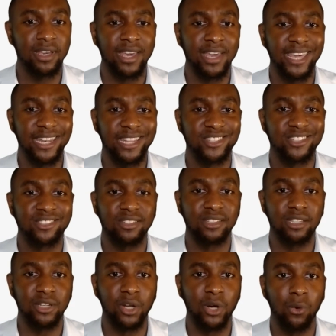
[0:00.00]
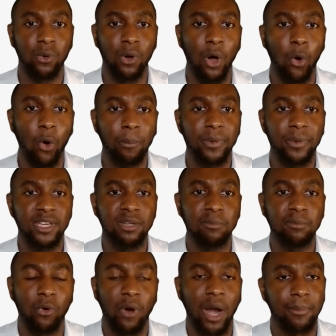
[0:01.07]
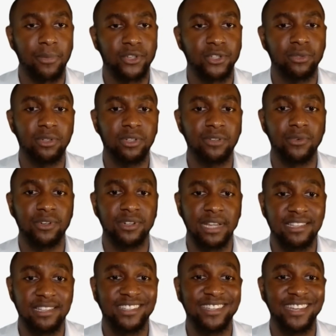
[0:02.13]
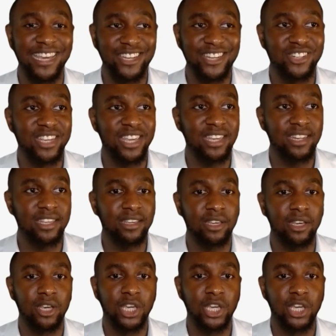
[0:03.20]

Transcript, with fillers: And it's, you know, opening more opportunity for testing and educating,